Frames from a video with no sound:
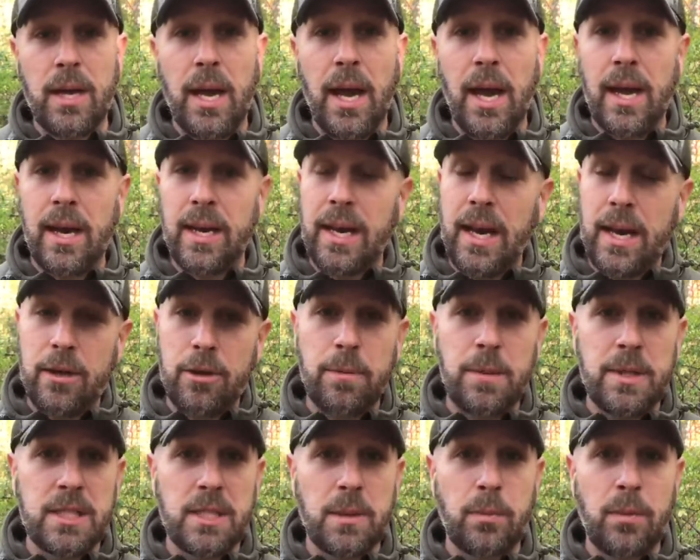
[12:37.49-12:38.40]
And again, you'd
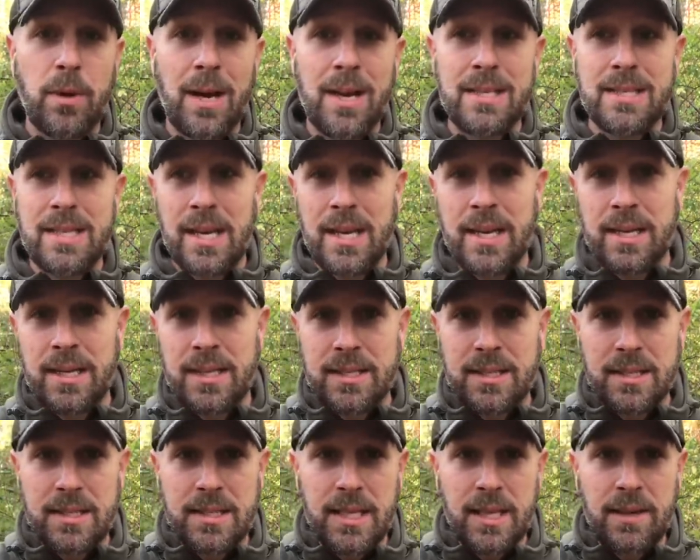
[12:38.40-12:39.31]
be surprised at a
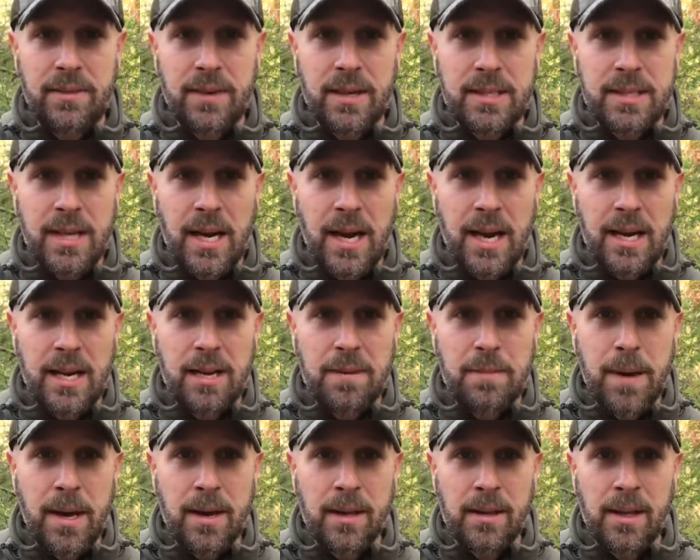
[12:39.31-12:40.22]
distance, even a tiny
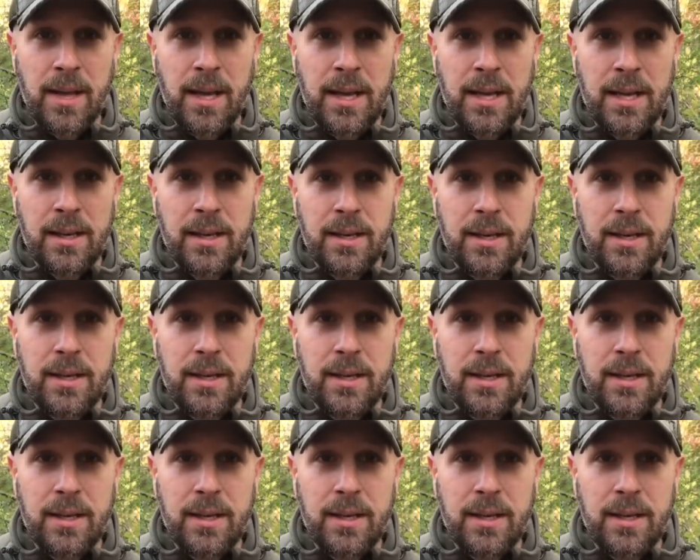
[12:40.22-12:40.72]
amount of light